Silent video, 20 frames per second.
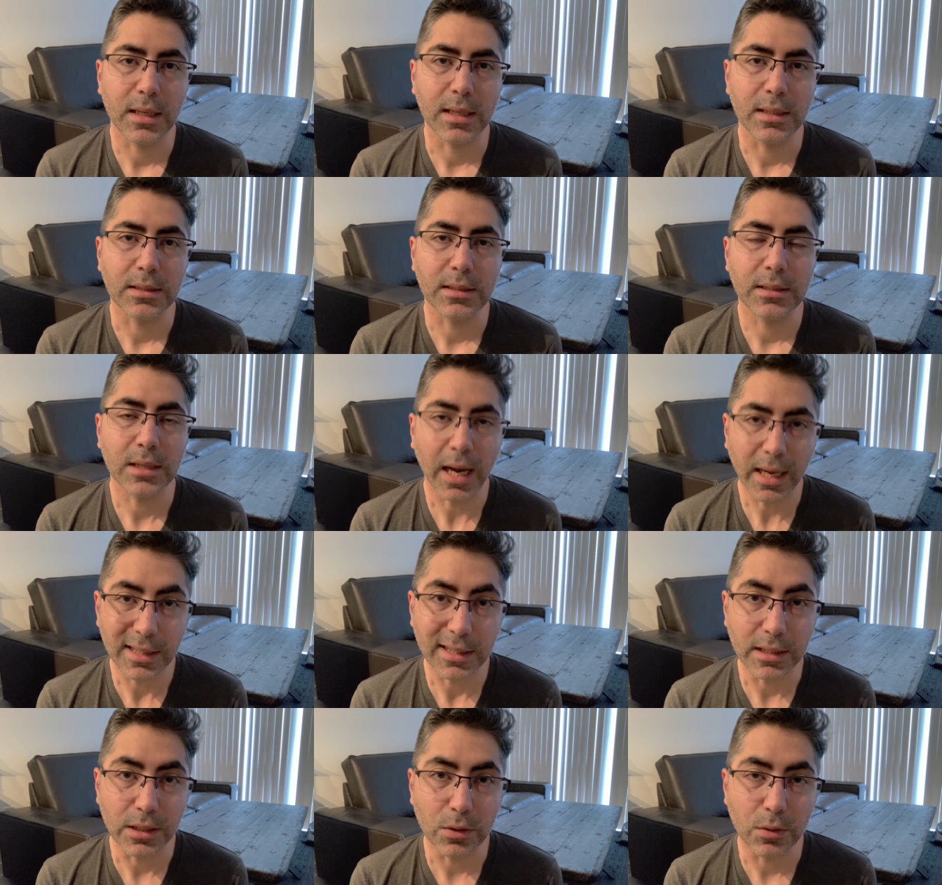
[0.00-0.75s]
as
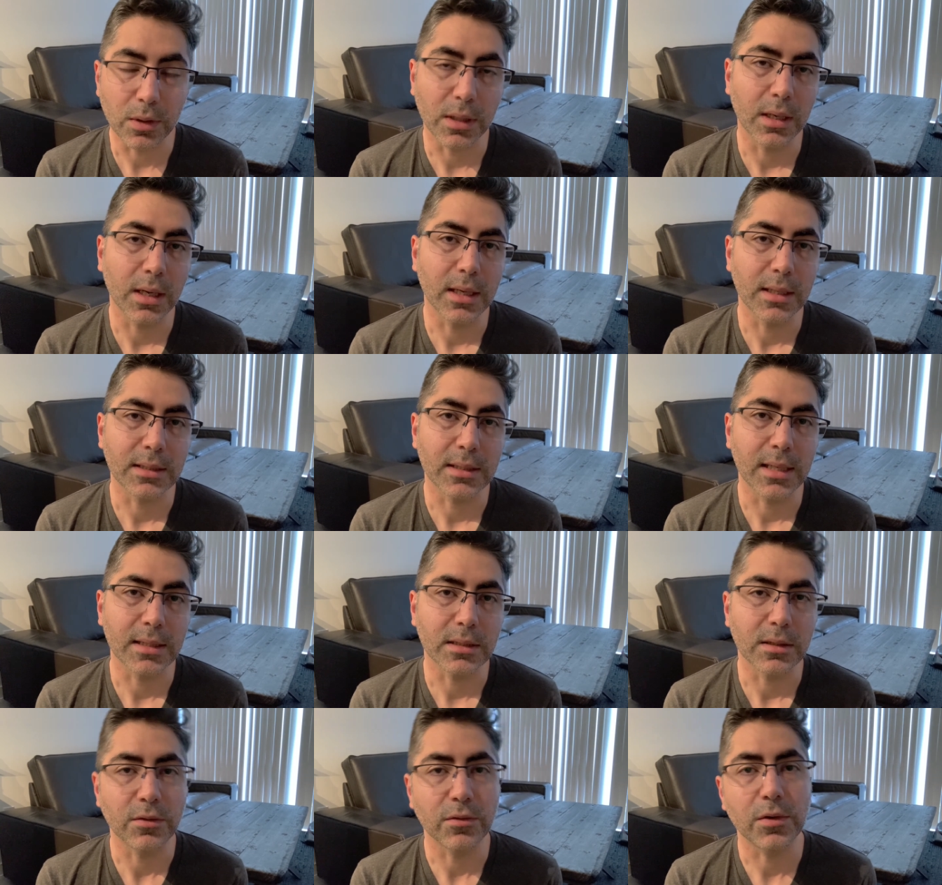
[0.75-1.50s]
tightly organized
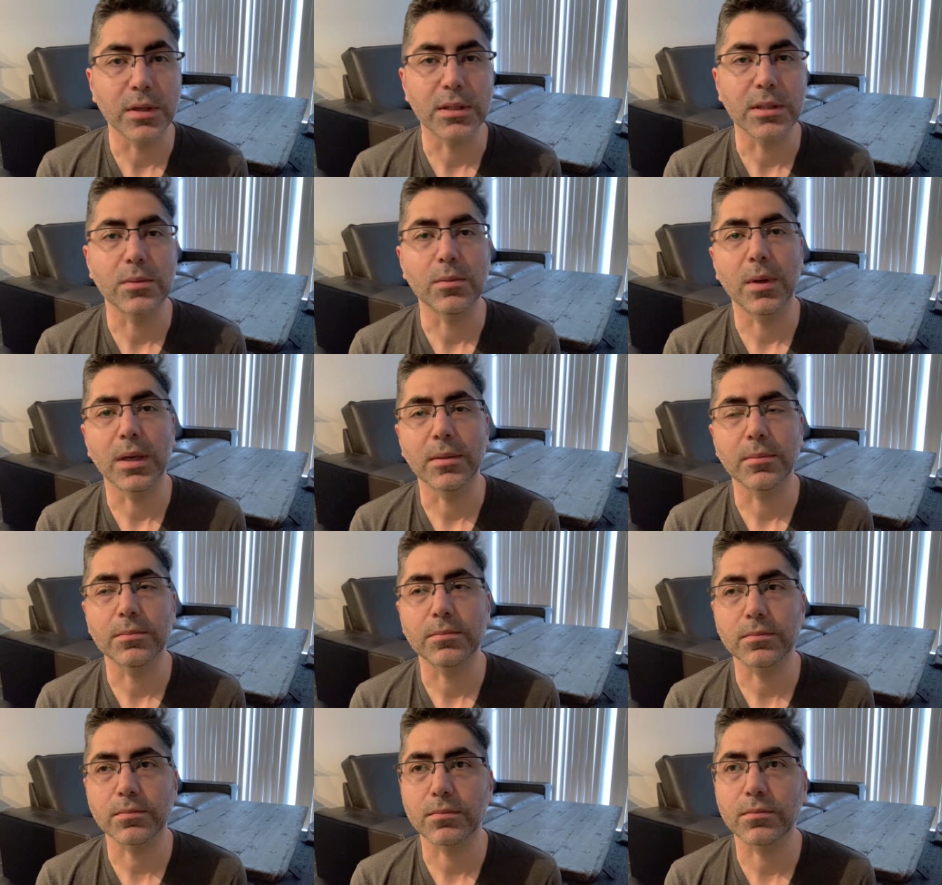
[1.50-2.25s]
as the first one.
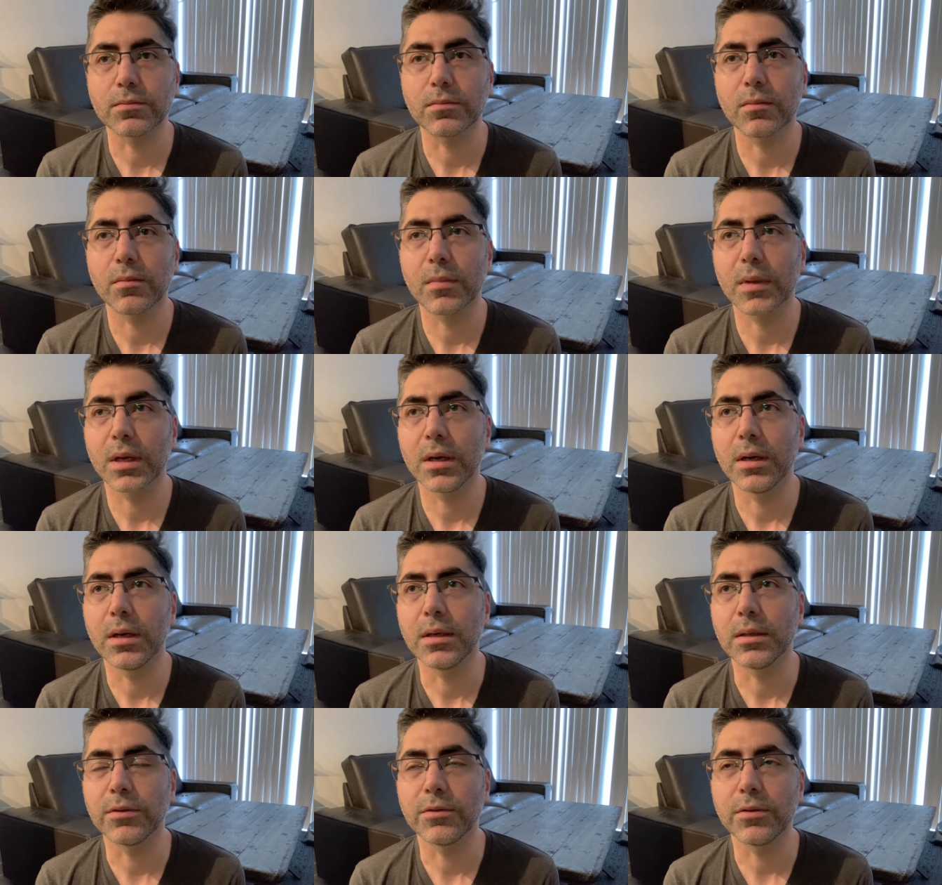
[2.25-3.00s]

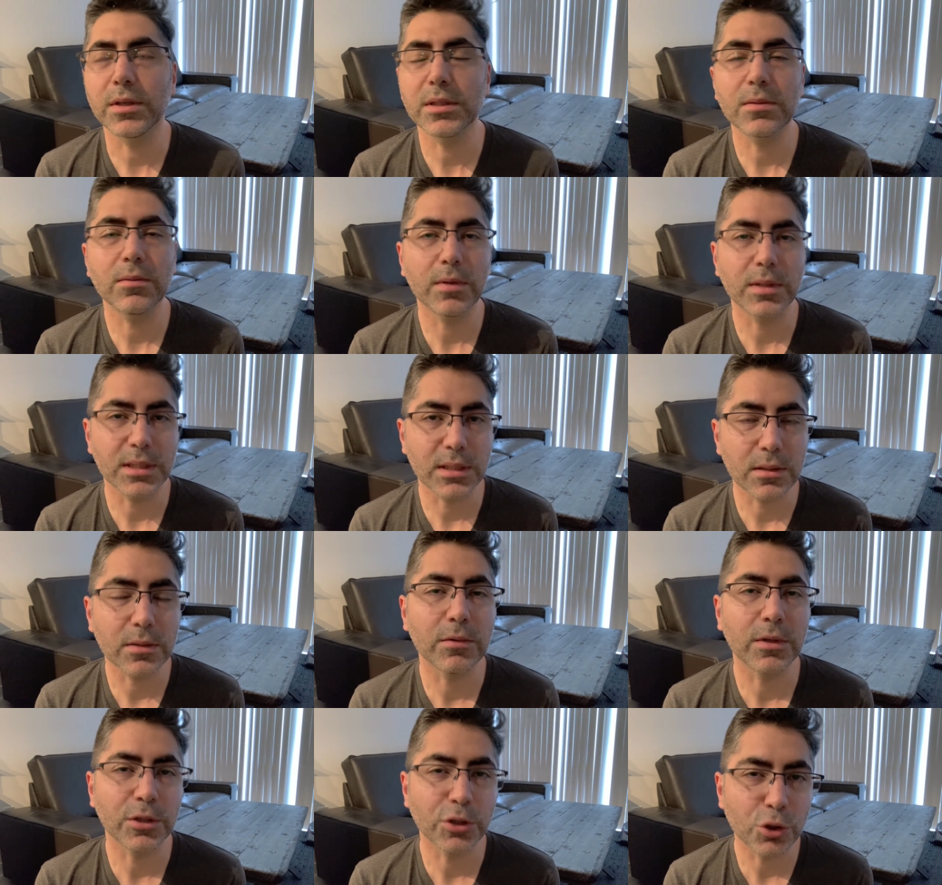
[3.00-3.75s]
The first one was
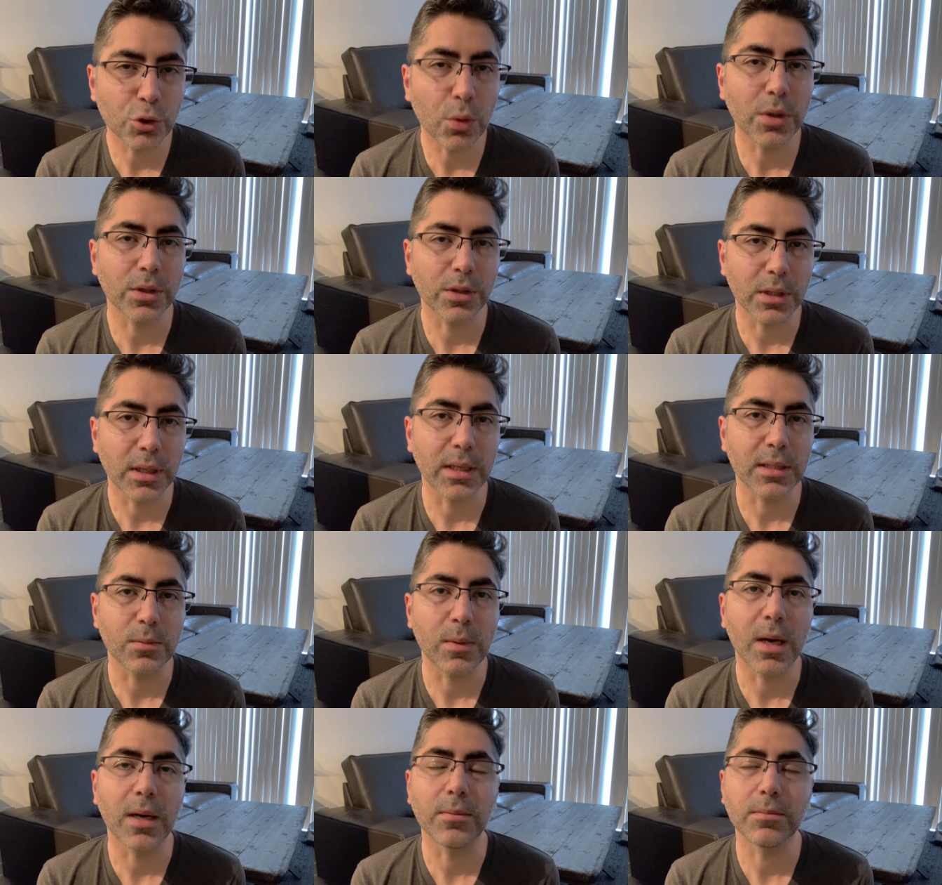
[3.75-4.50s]
shorter
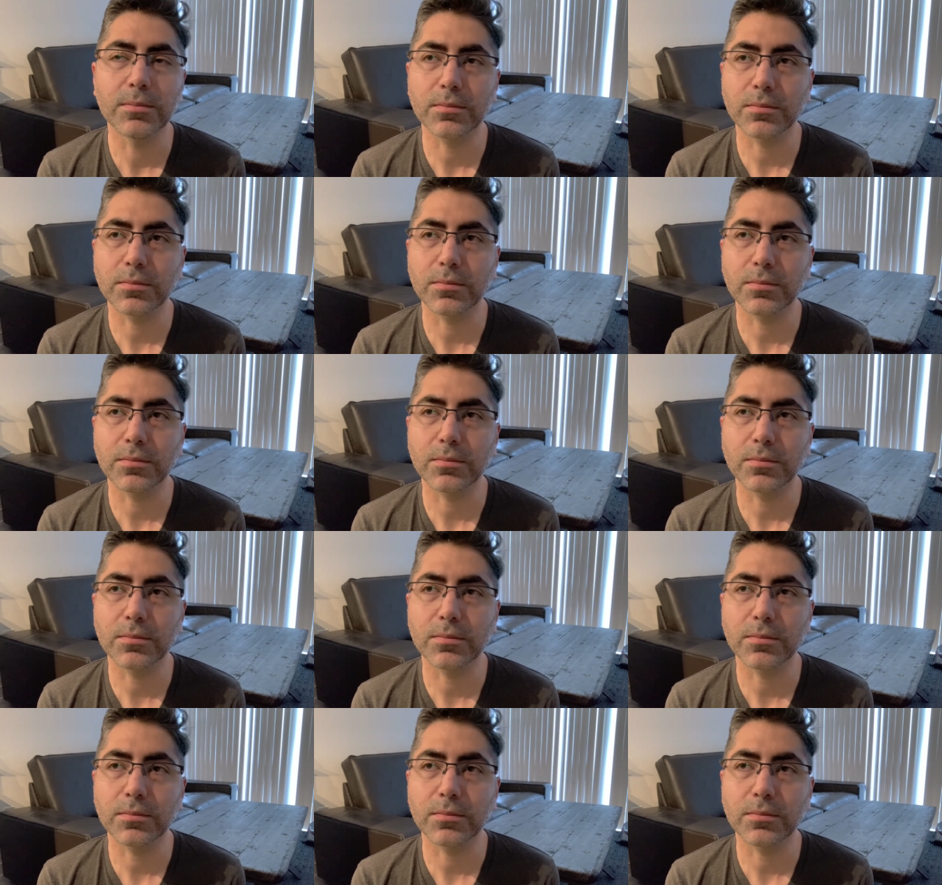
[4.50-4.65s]
as well.